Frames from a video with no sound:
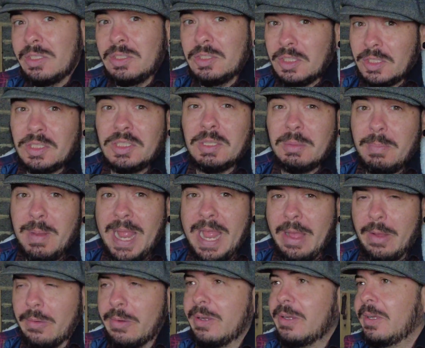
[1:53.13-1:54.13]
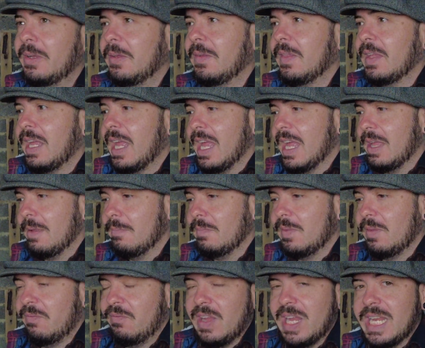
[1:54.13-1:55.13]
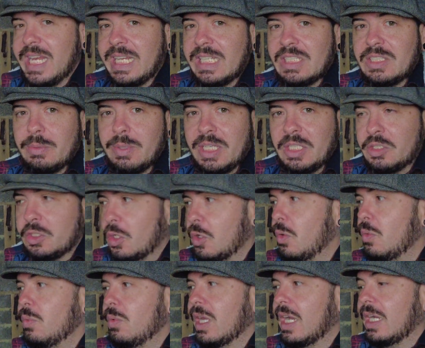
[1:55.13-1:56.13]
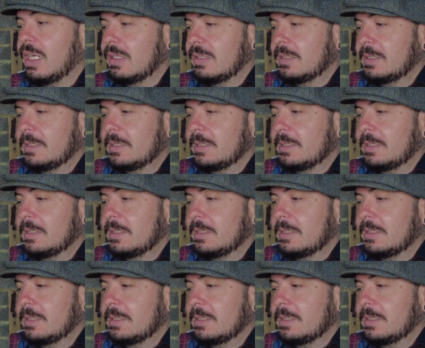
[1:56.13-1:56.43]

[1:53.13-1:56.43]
just about, fitting into each corner.